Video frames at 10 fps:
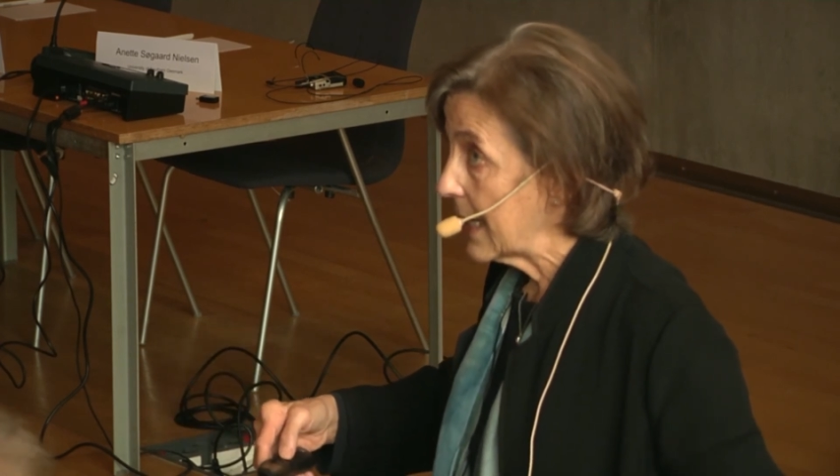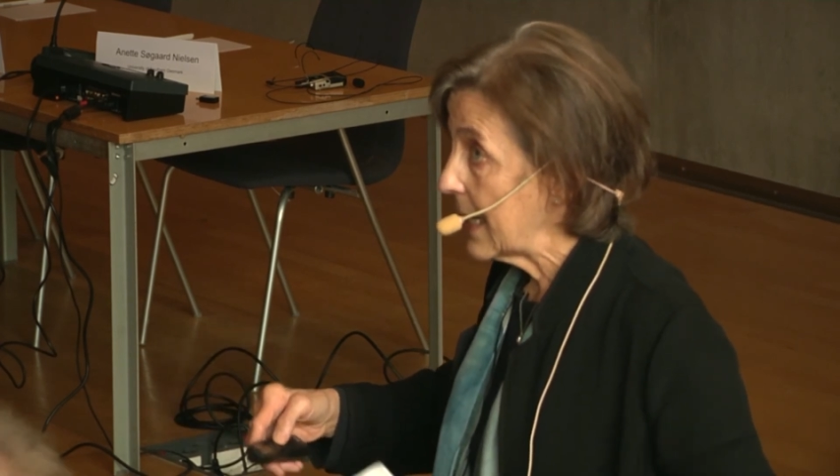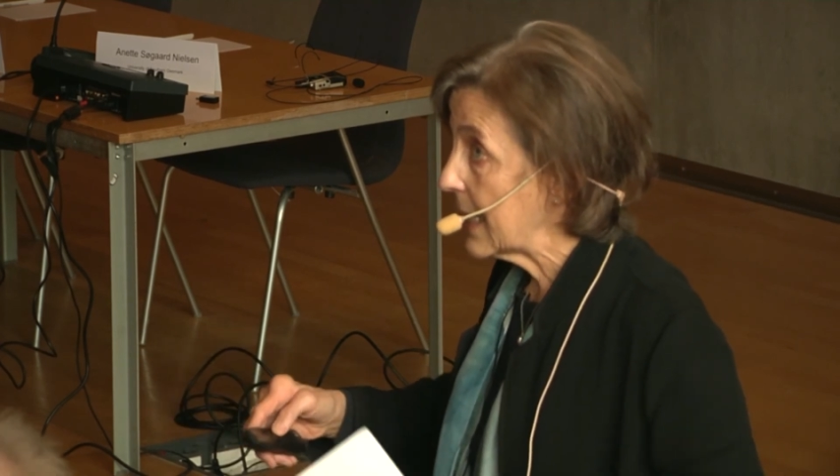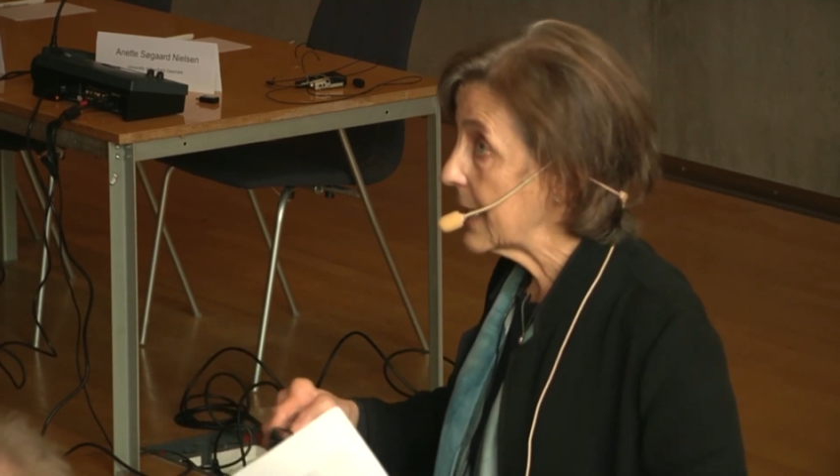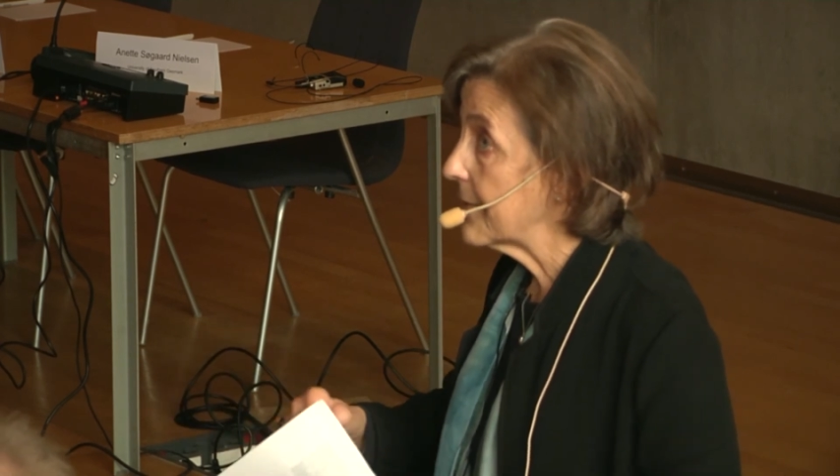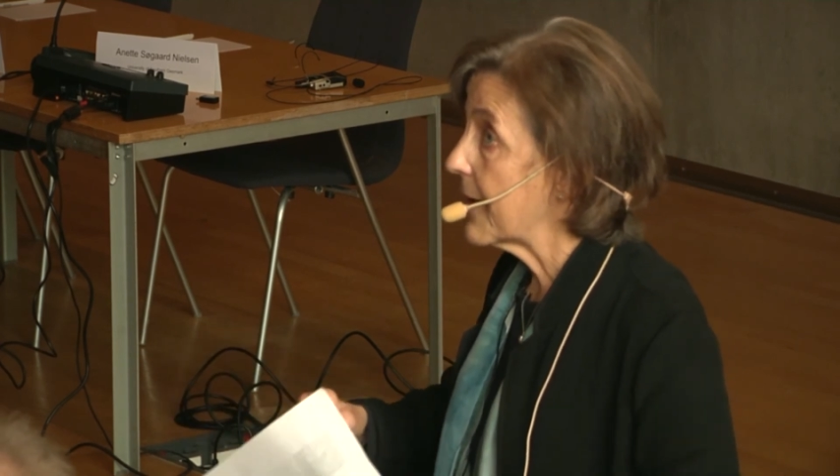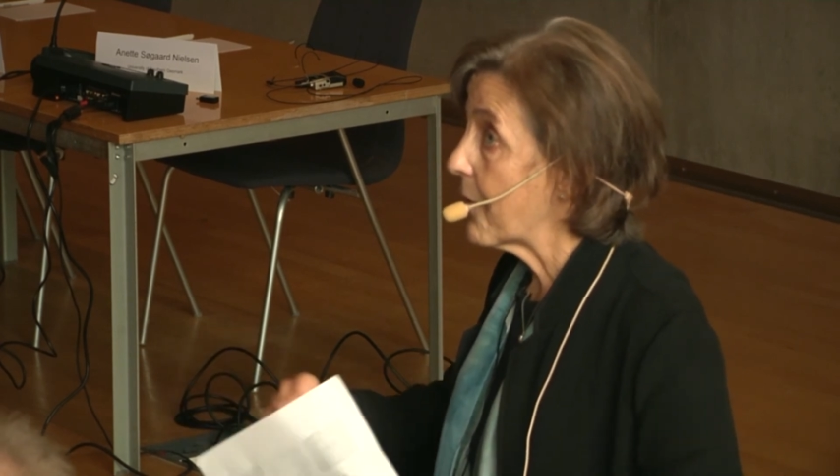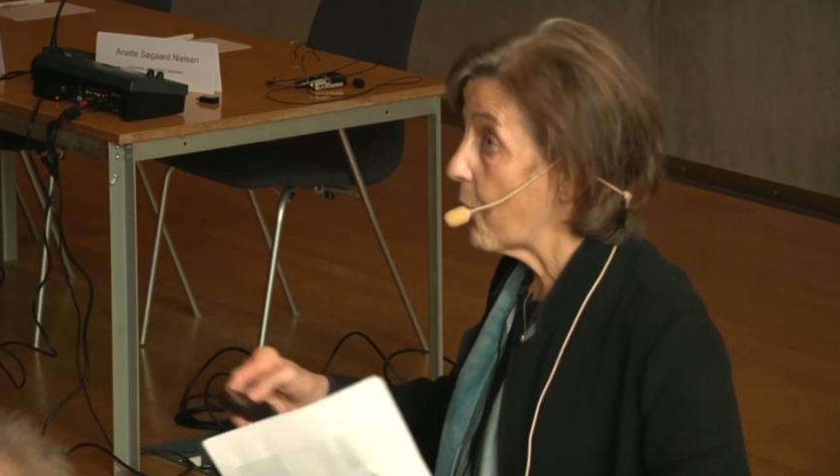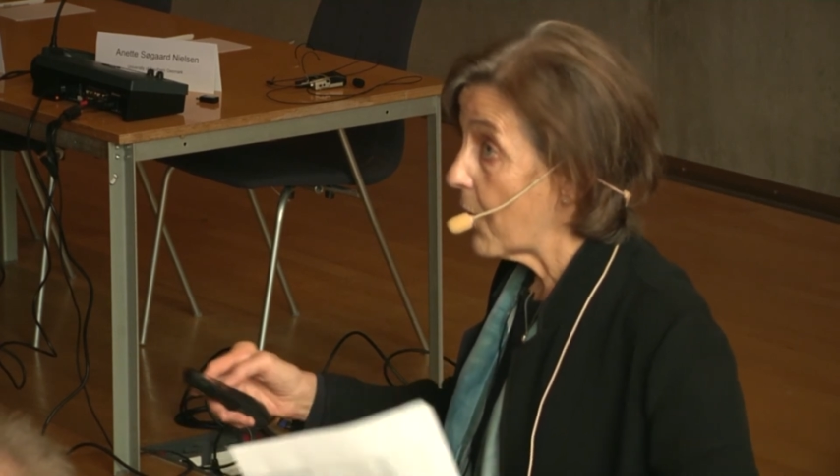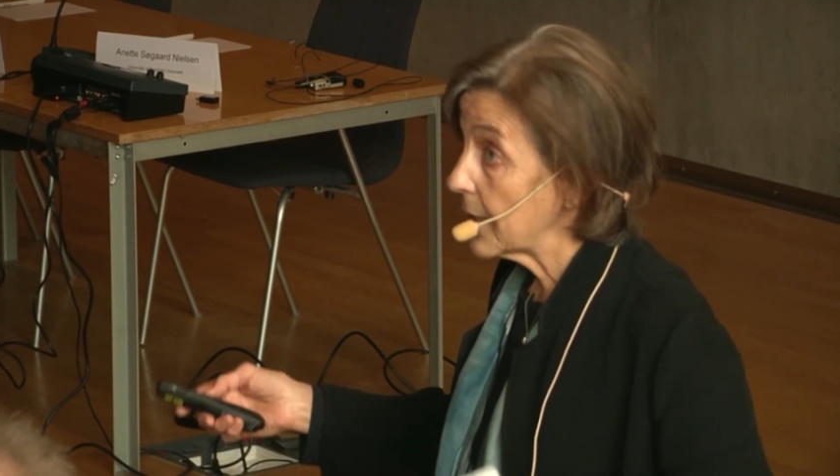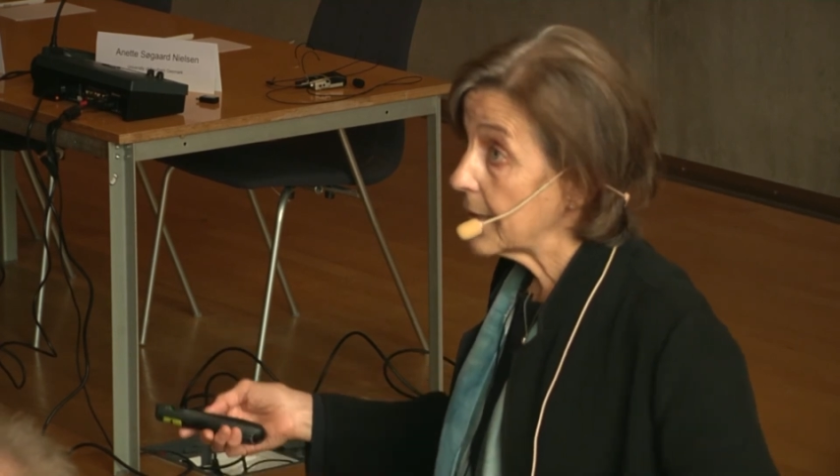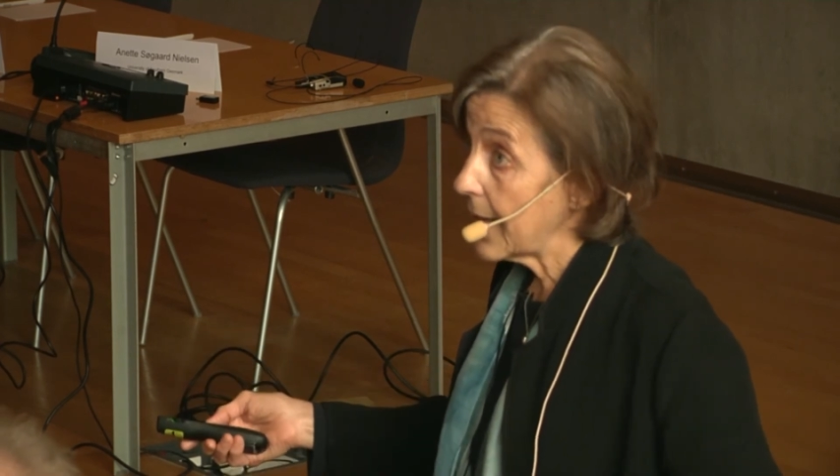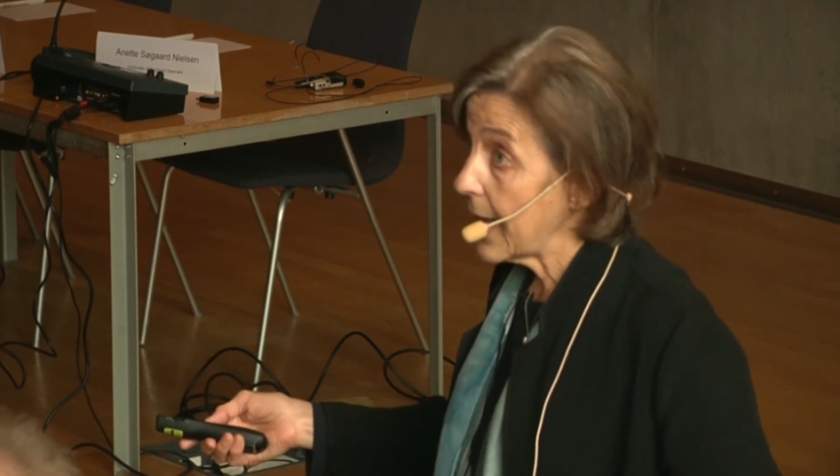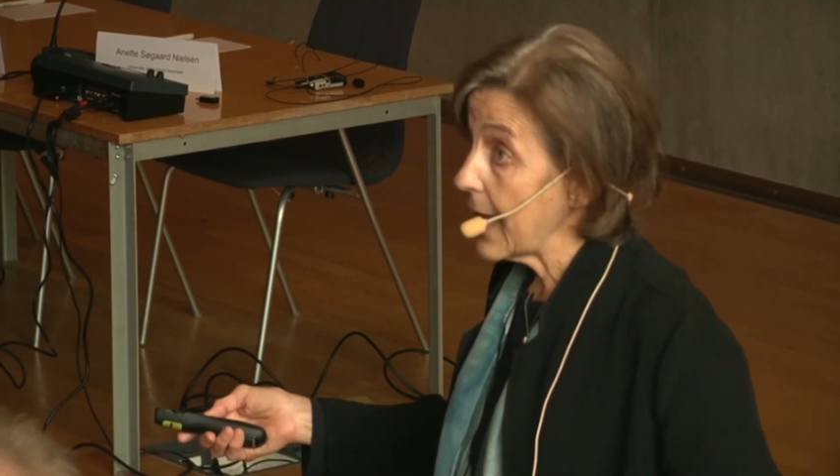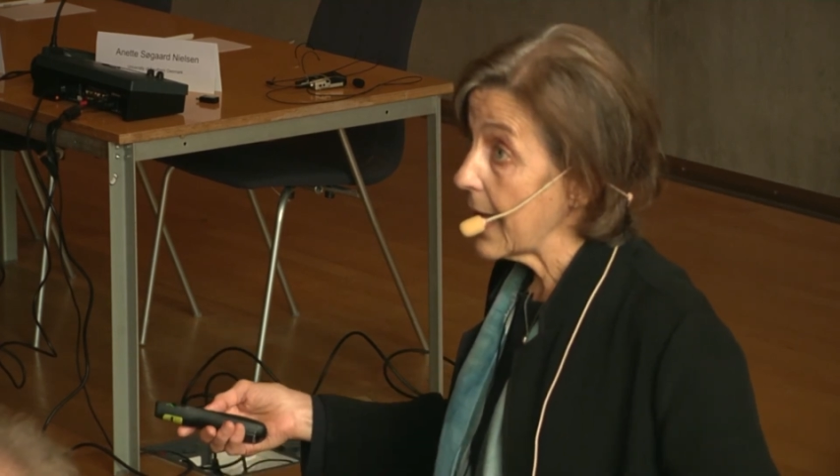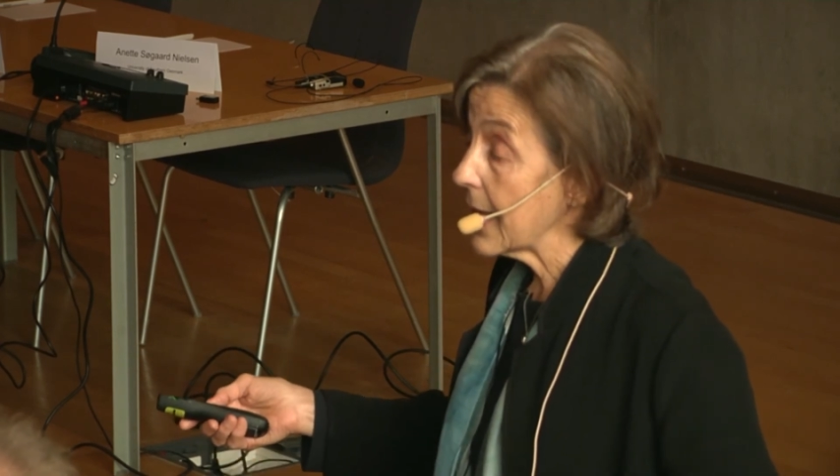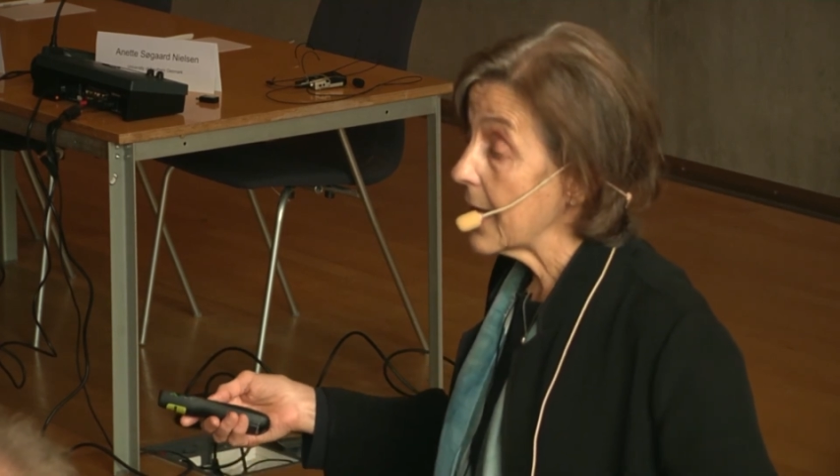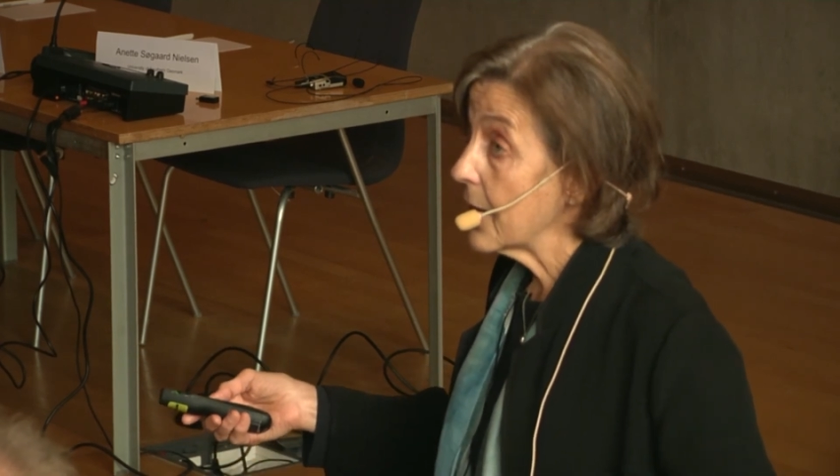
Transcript: And in that one day,